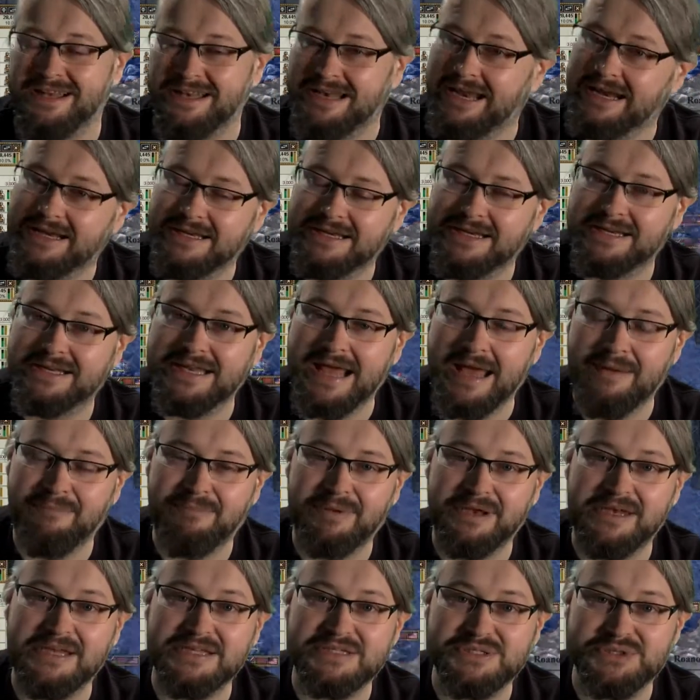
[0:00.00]
like it
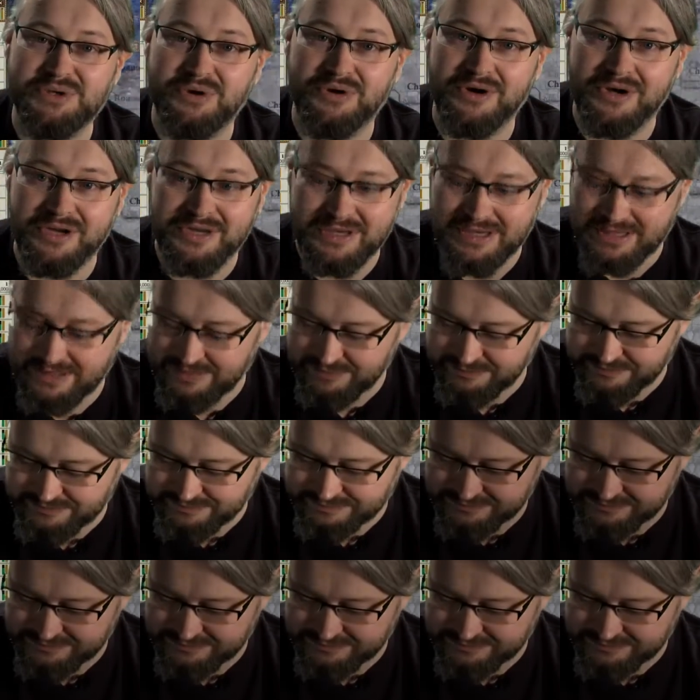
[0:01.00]
happened historically.